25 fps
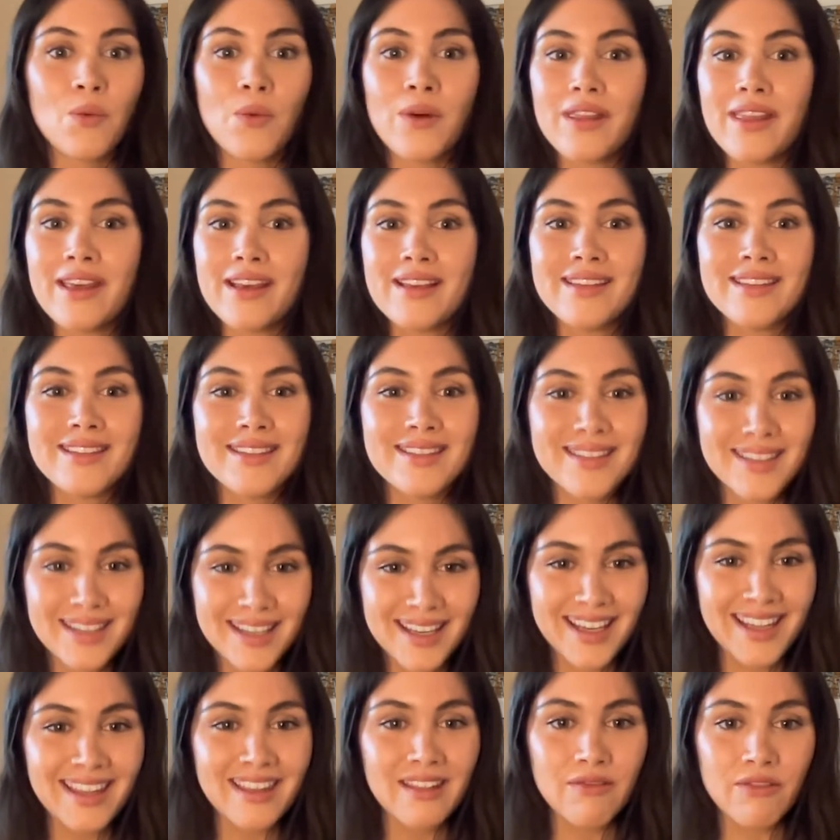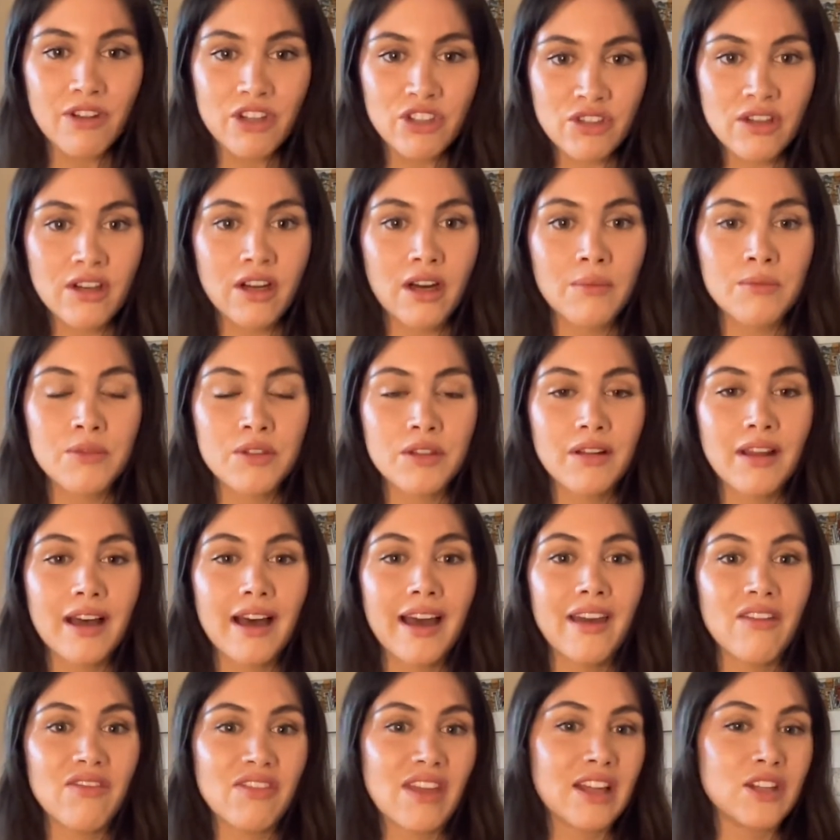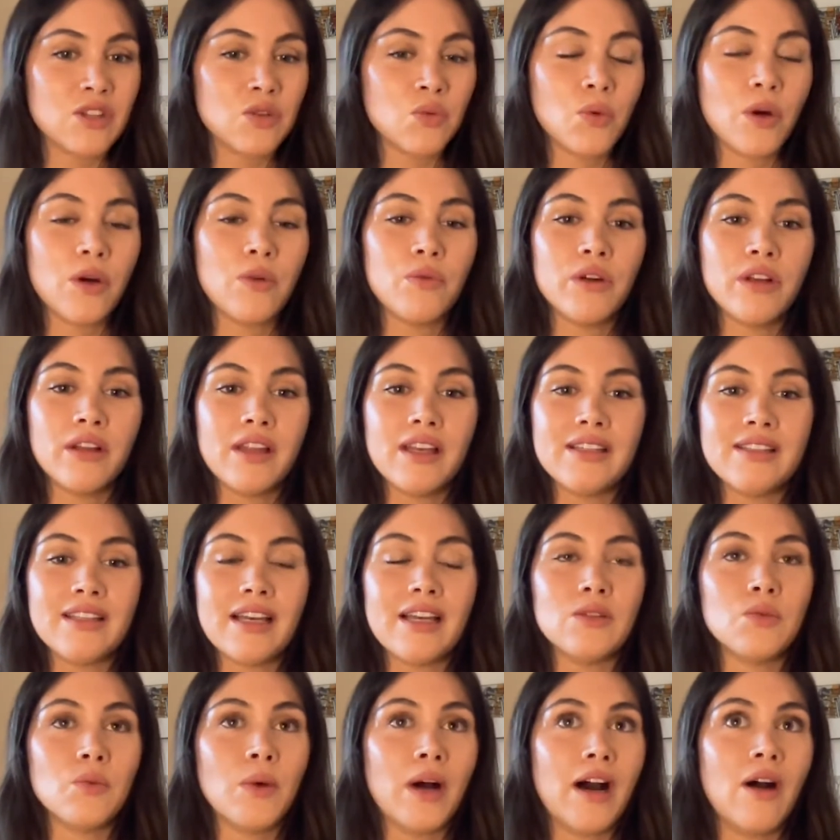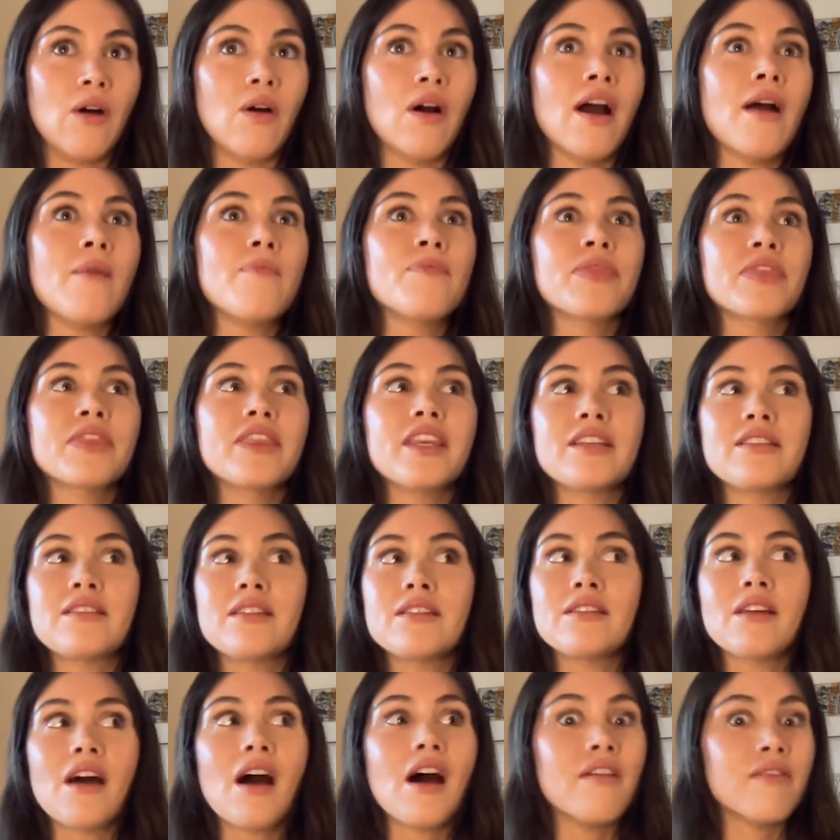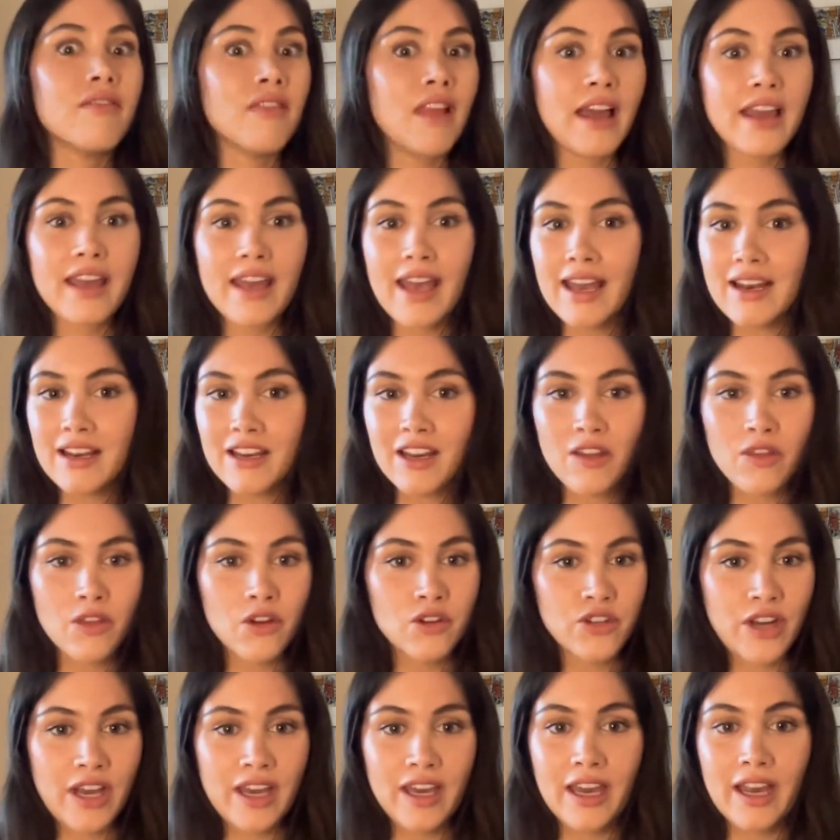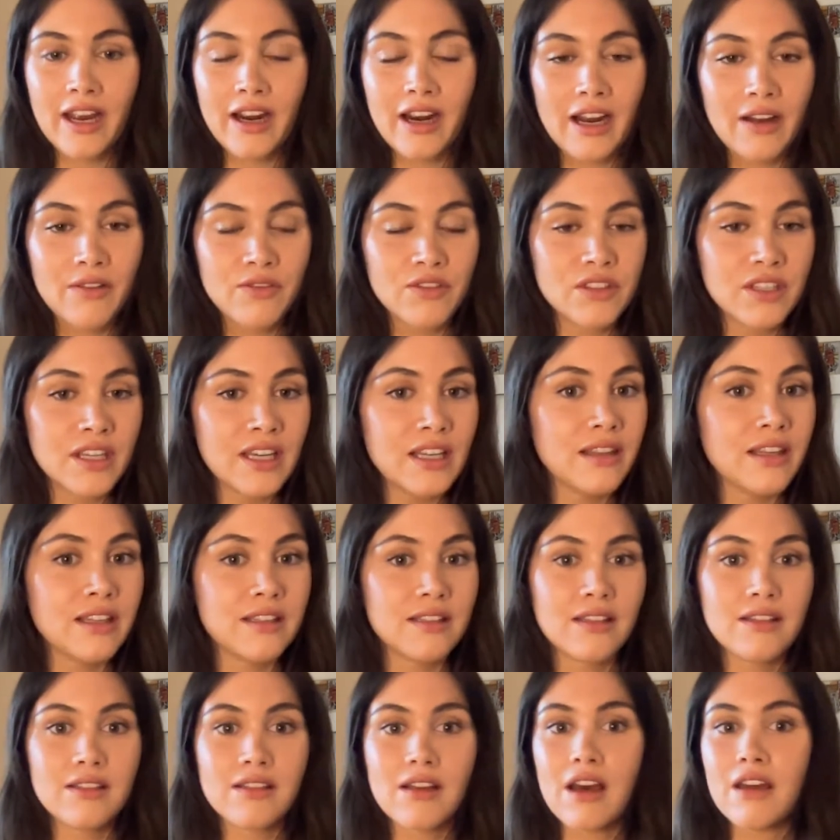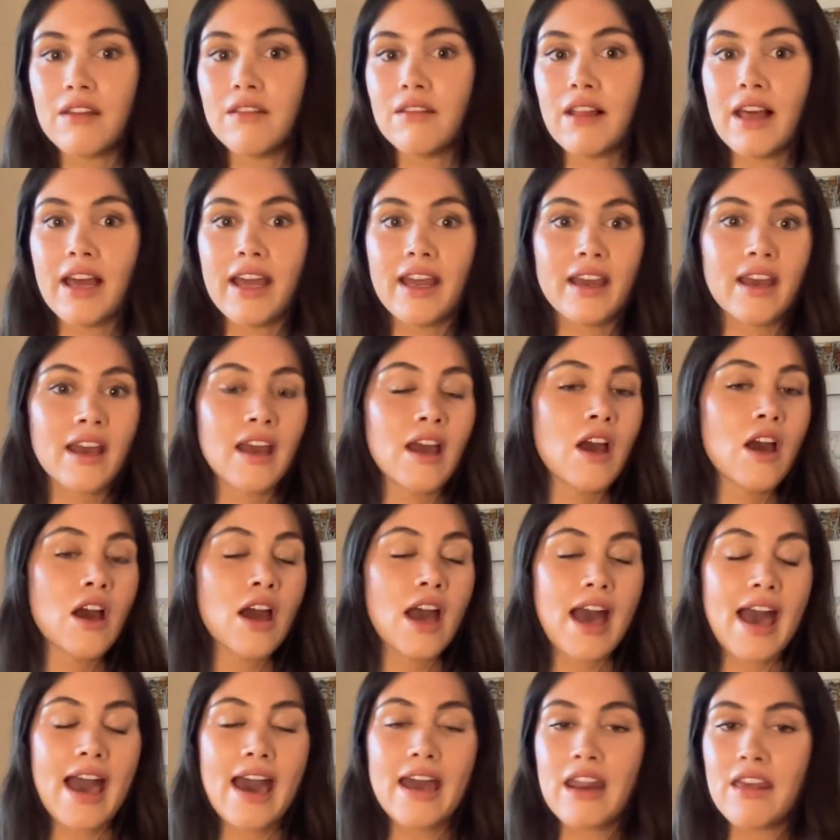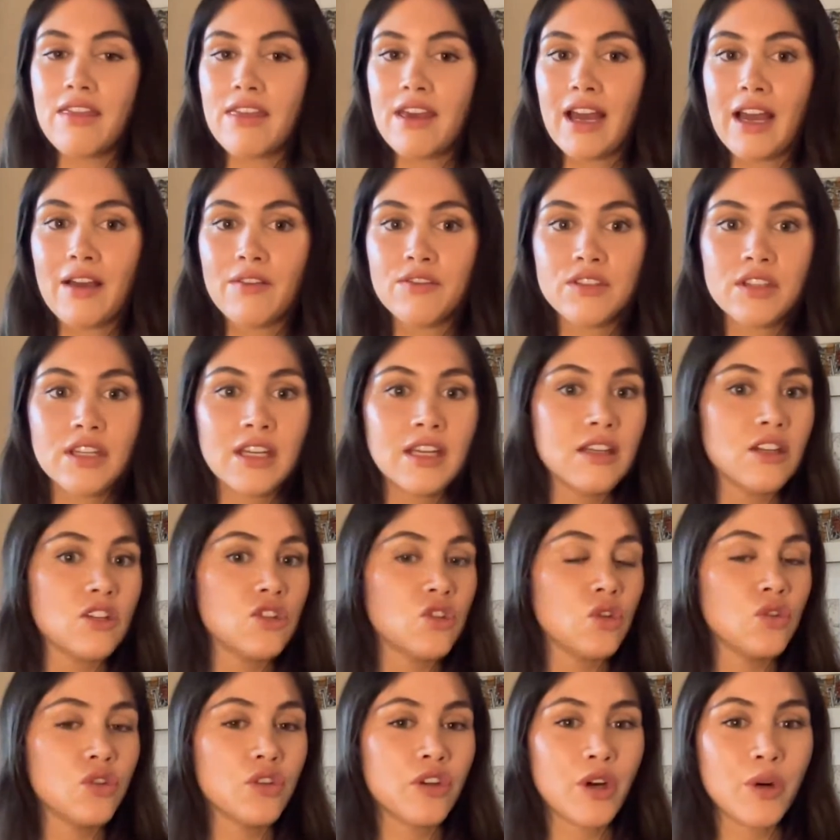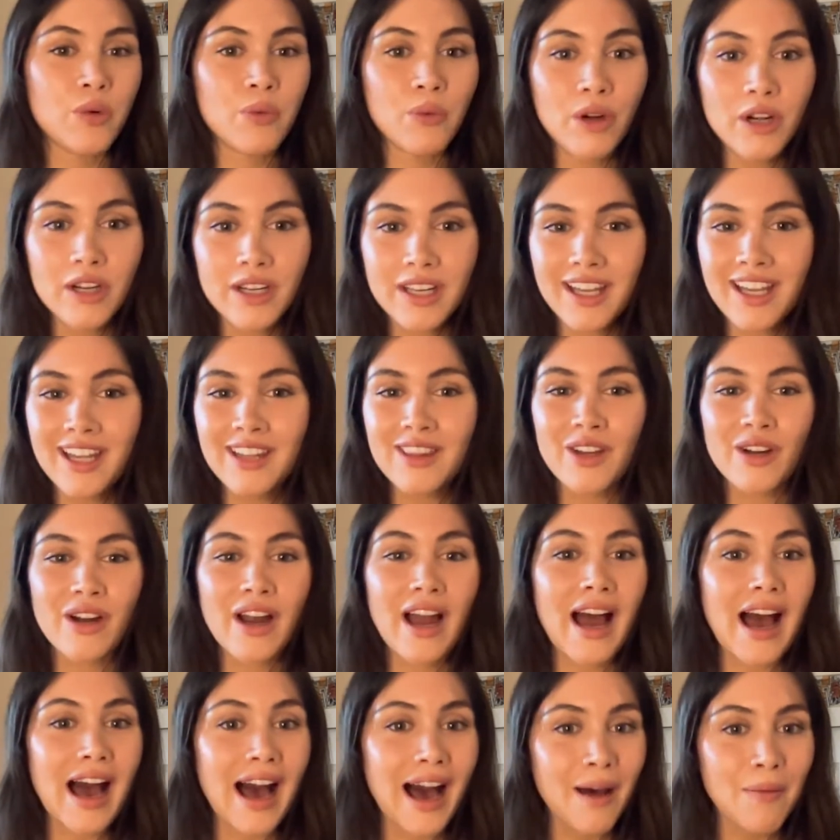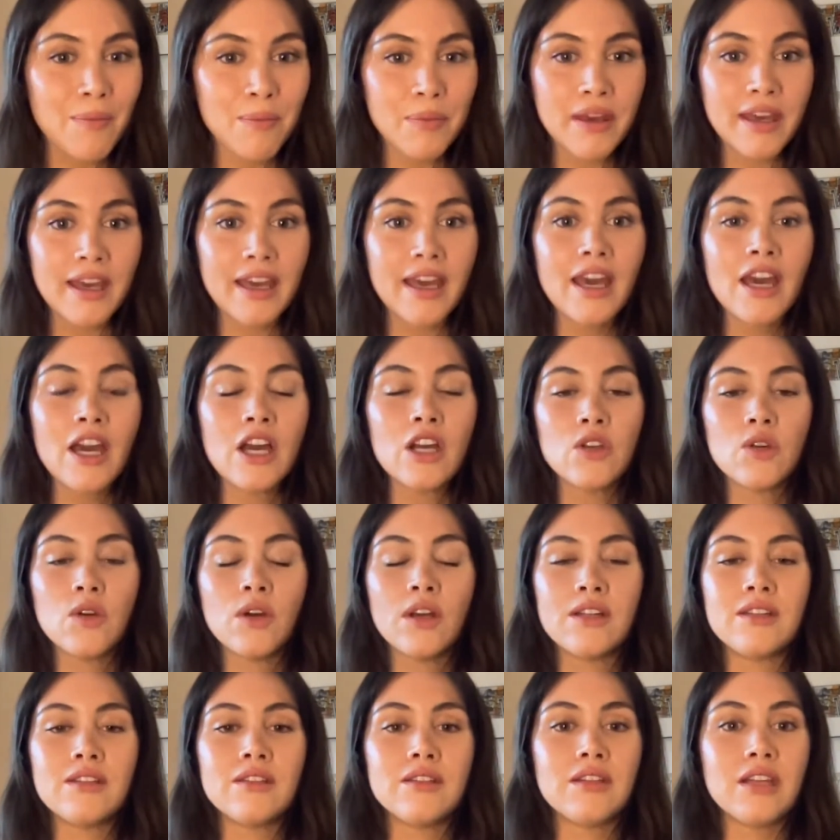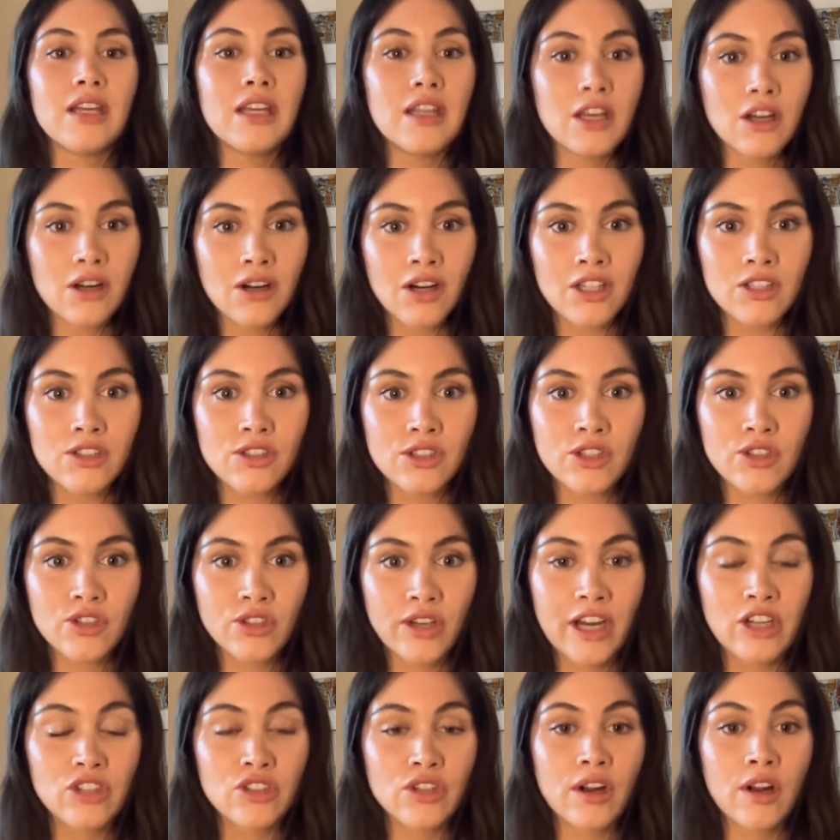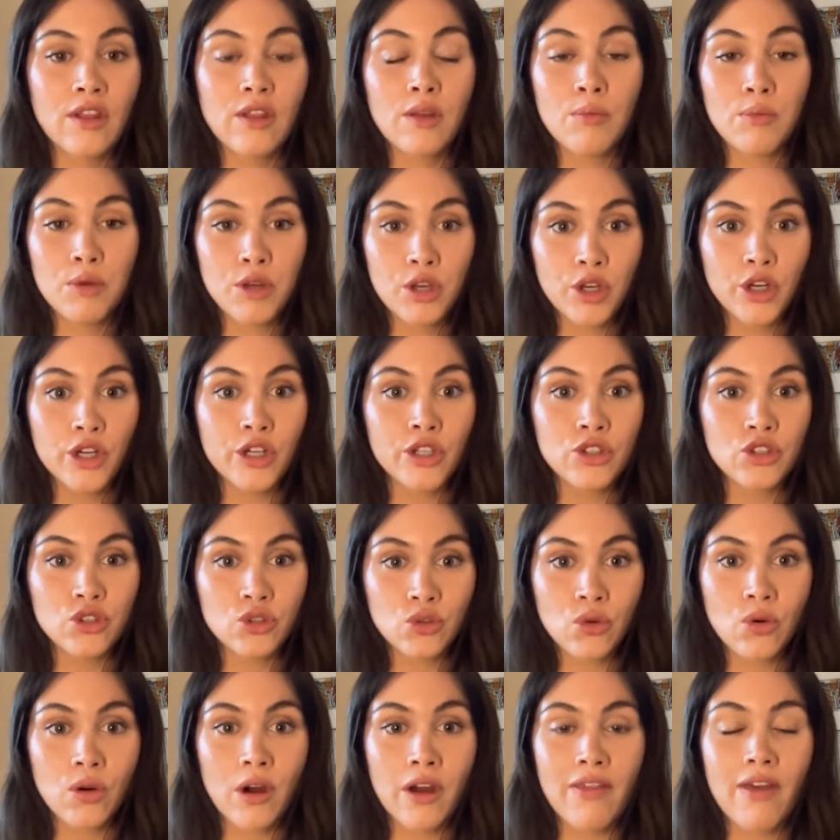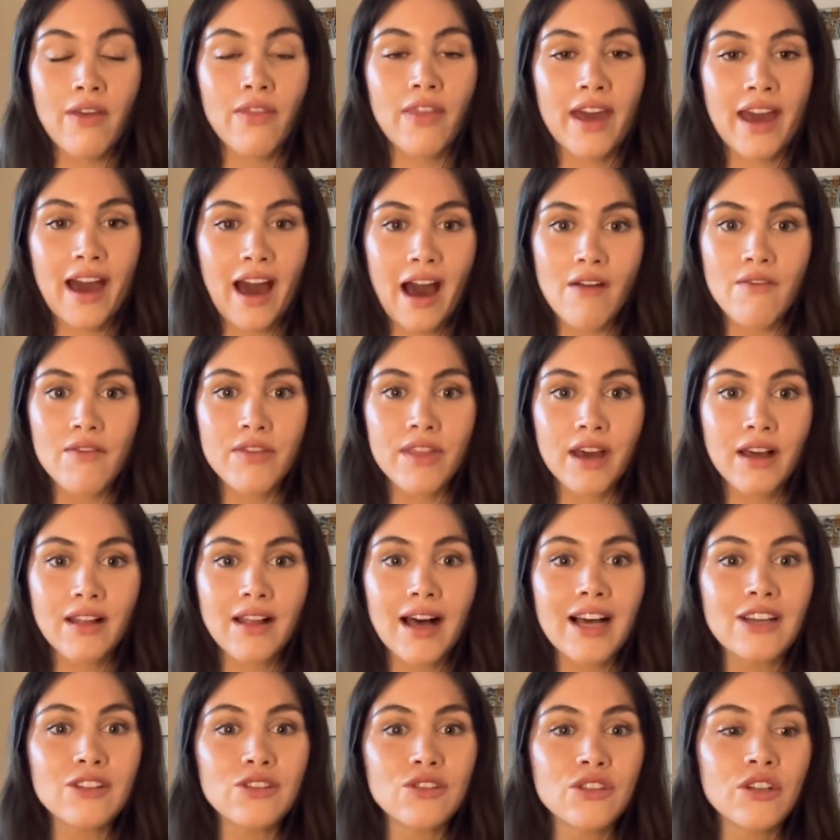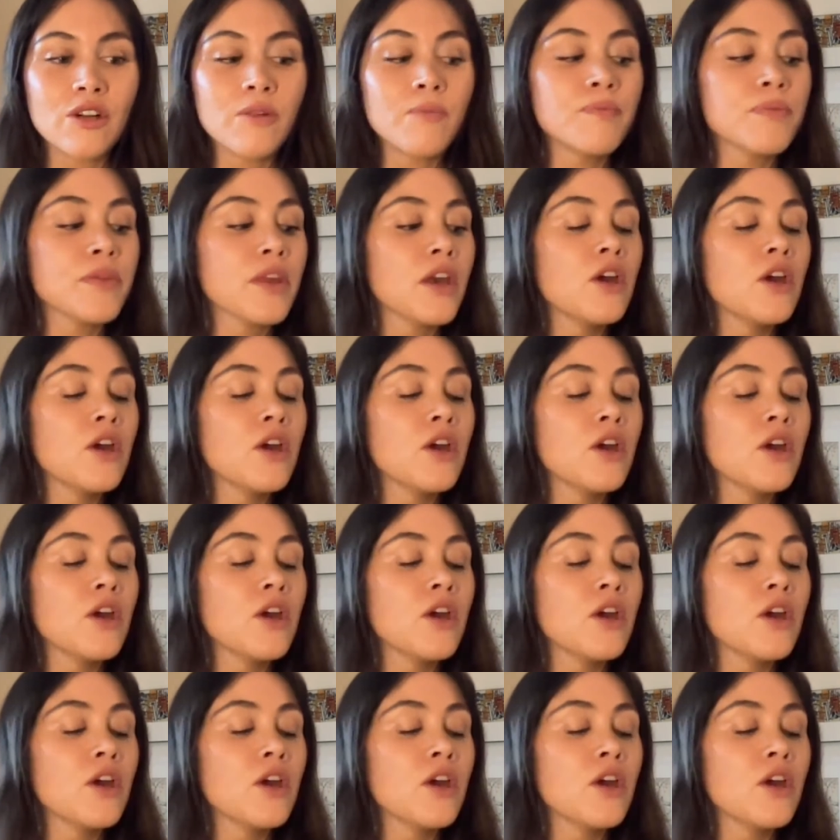where they see the vision come to life. That's what really says, wow, this is unlike any other daycare I've seen. This is unlike anything I've seen. The children are working, they're happy. You can see the concentration and the pure joy that they have in the classroom.